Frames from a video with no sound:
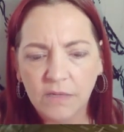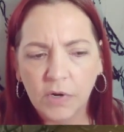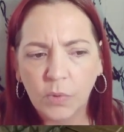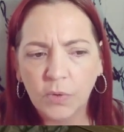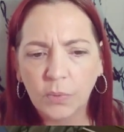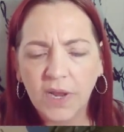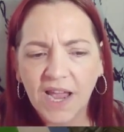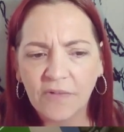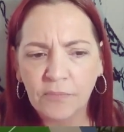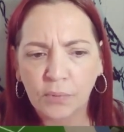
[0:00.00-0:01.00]
But would we
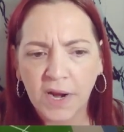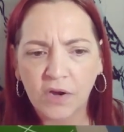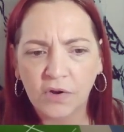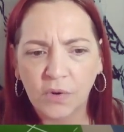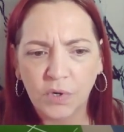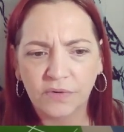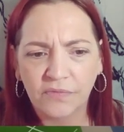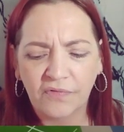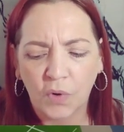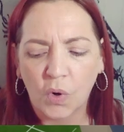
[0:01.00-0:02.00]
have brick on a wooden
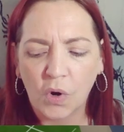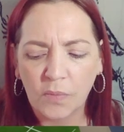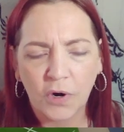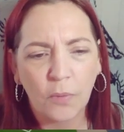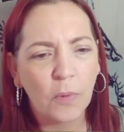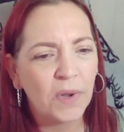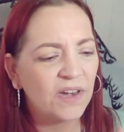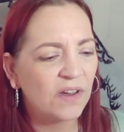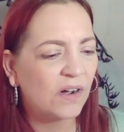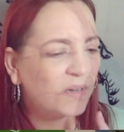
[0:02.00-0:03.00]
floor? Probably
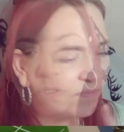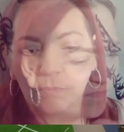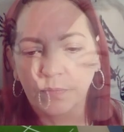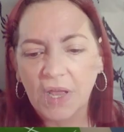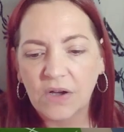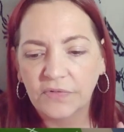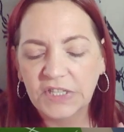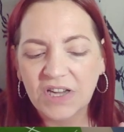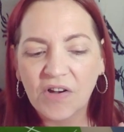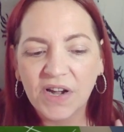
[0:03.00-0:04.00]
not. Now, for
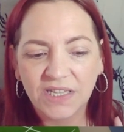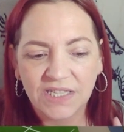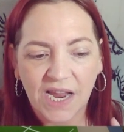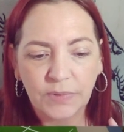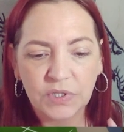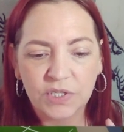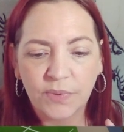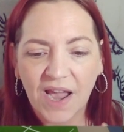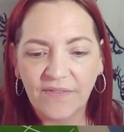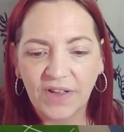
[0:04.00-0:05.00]
dining tables, do
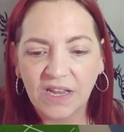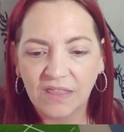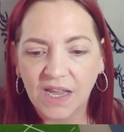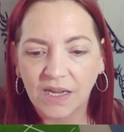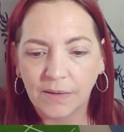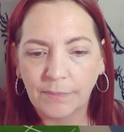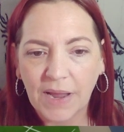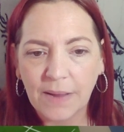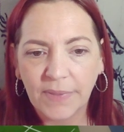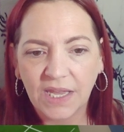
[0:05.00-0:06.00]
we have anything
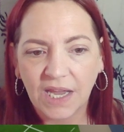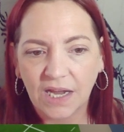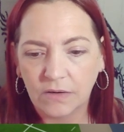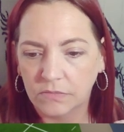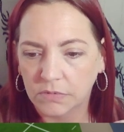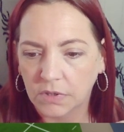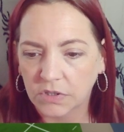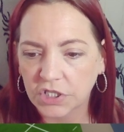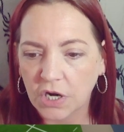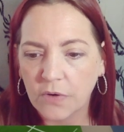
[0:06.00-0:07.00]
maybe, oh
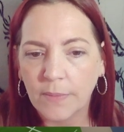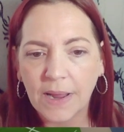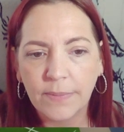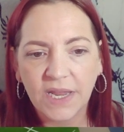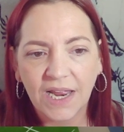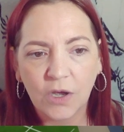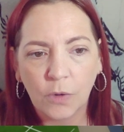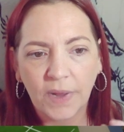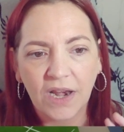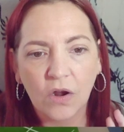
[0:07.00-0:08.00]
gosh, no, maybe a little
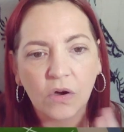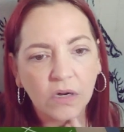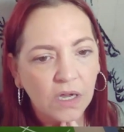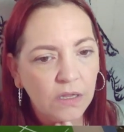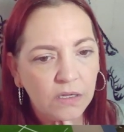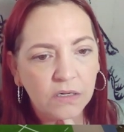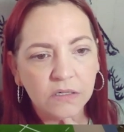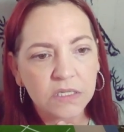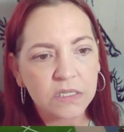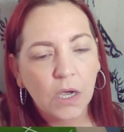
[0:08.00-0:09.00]
bit longer that
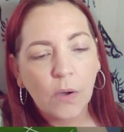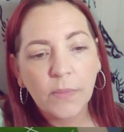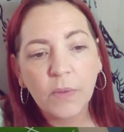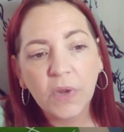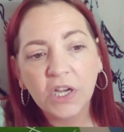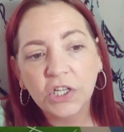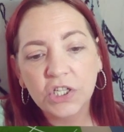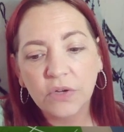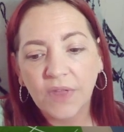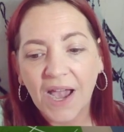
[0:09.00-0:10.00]
looks, I mean, we could
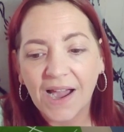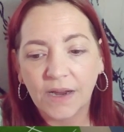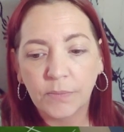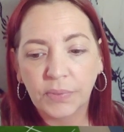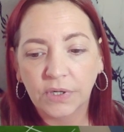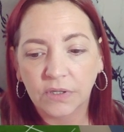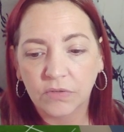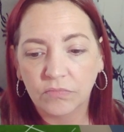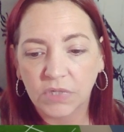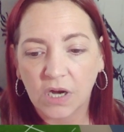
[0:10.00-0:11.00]
do that and put
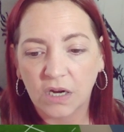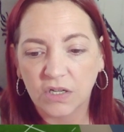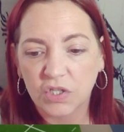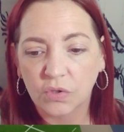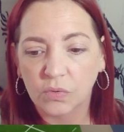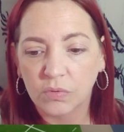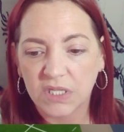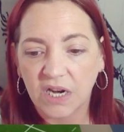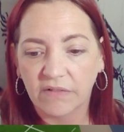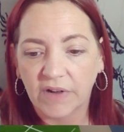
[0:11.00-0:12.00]
kind of
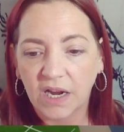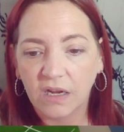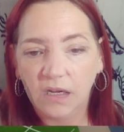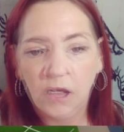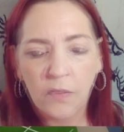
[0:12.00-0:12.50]
stools near it.